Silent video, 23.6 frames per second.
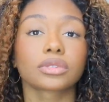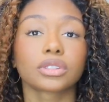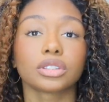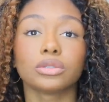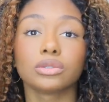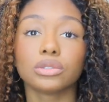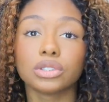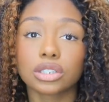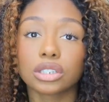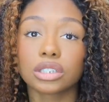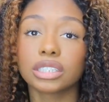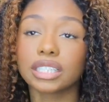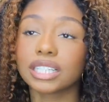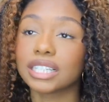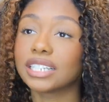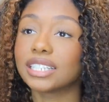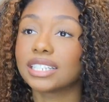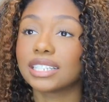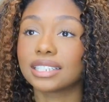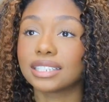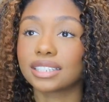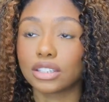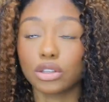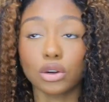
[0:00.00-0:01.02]
You literally can
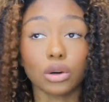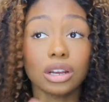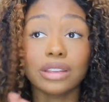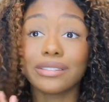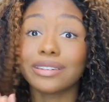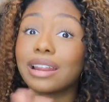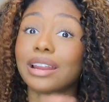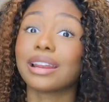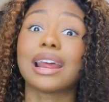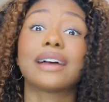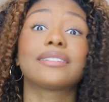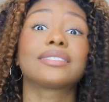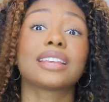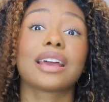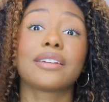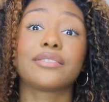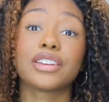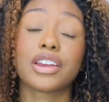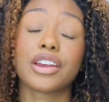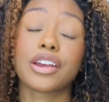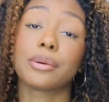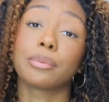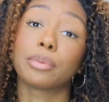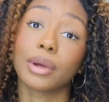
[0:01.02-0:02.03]
just, you don't even have to have
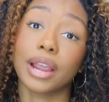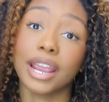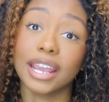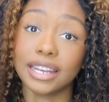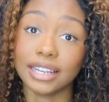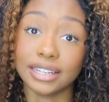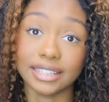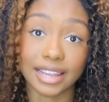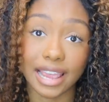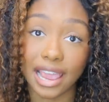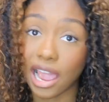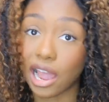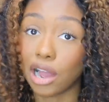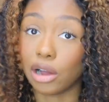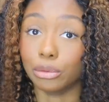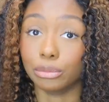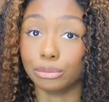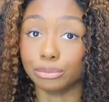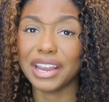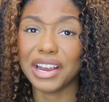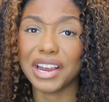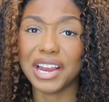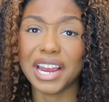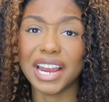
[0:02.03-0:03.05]
your hair braided
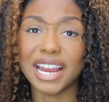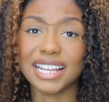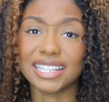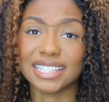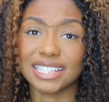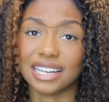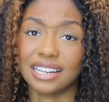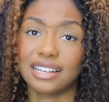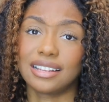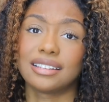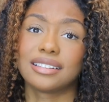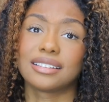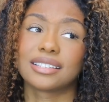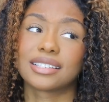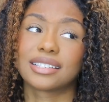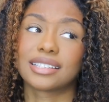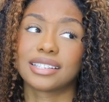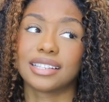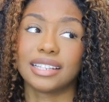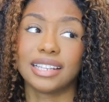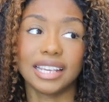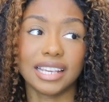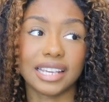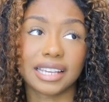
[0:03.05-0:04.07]
down. Hair is in a
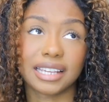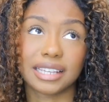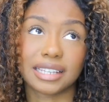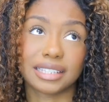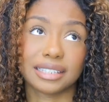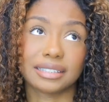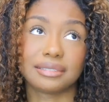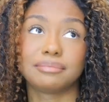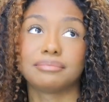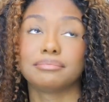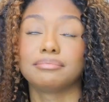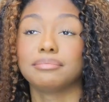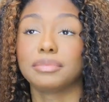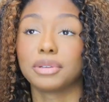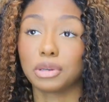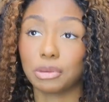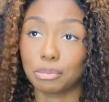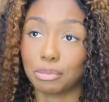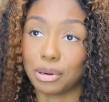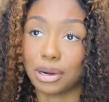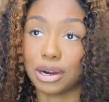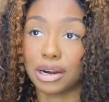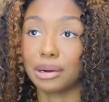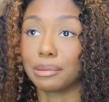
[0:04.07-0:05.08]
slick
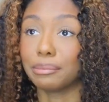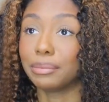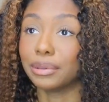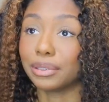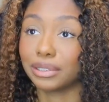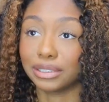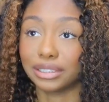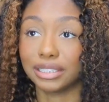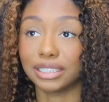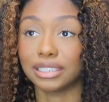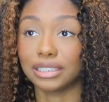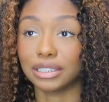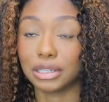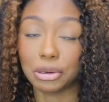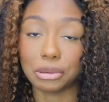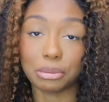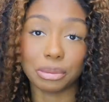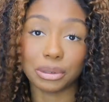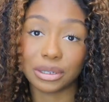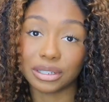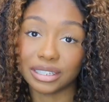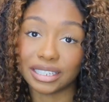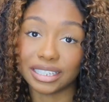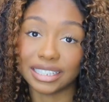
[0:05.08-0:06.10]
middle part bun,
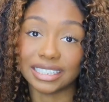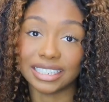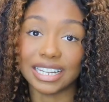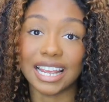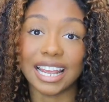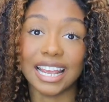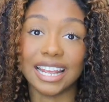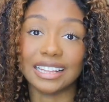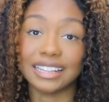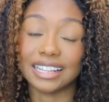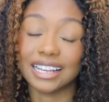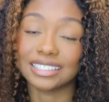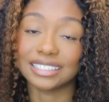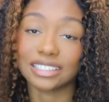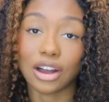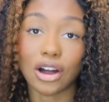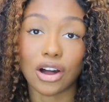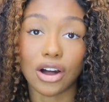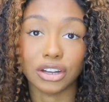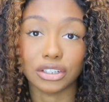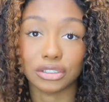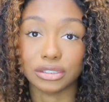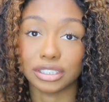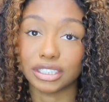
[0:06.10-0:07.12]
low bun, and that's
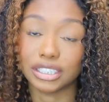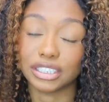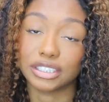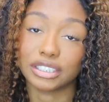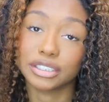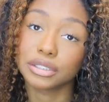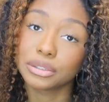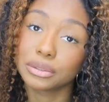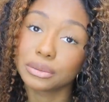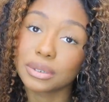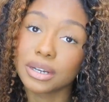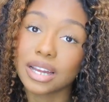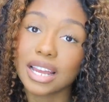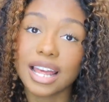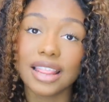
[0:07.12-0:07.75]
all you do.